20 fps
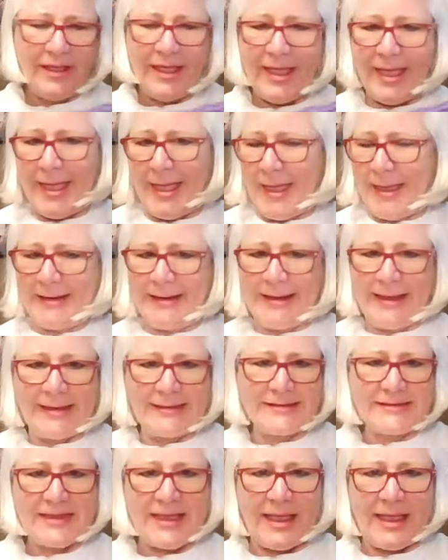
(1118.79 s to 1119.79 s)
And
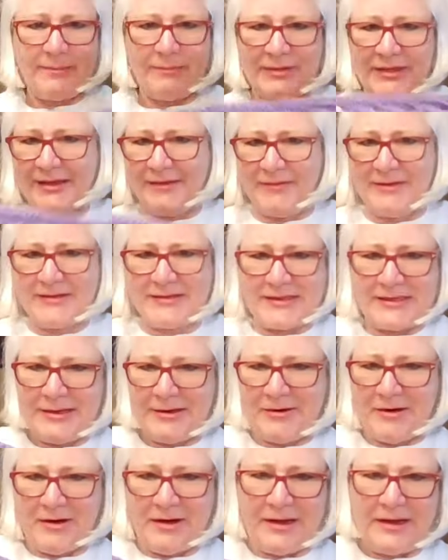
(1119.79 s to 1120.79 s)
yes, I believe it's a
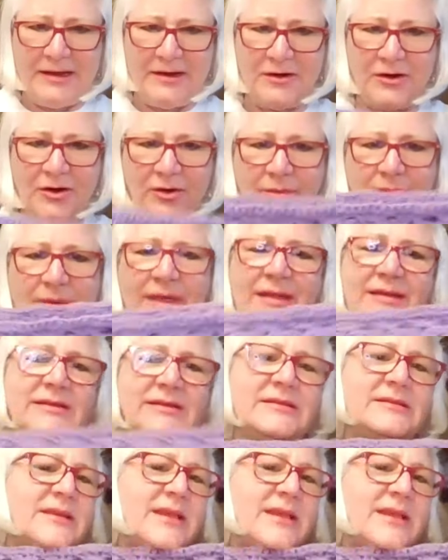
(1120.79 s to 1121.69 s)
yarn eater, but